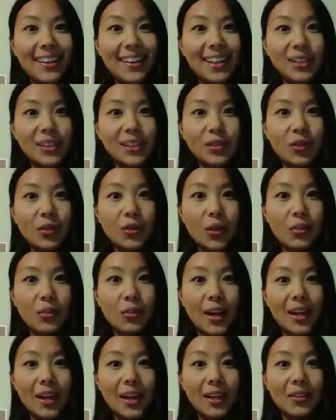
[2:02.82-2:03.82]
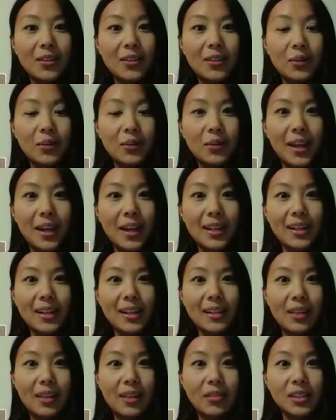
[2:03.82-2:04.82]
guess for a writer, the
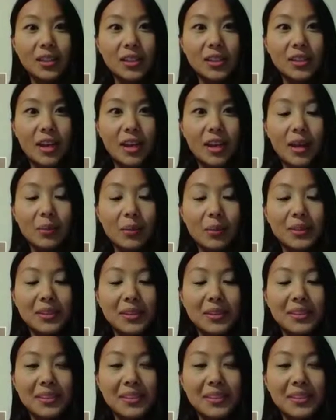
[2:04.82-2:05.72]
writing never stops.